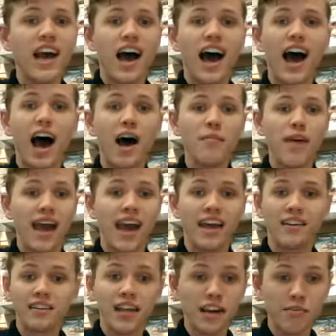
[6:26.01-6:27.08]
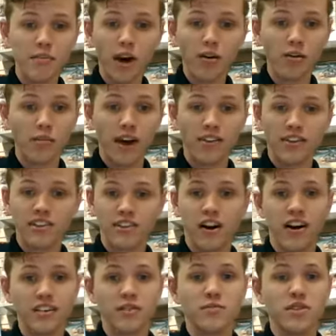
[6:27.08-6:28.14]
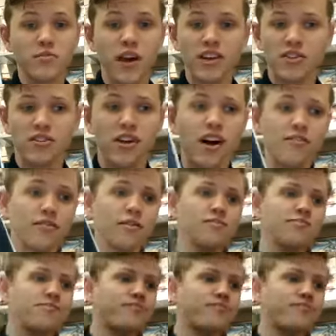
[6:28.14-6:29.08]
and let them know about this awesome special offer.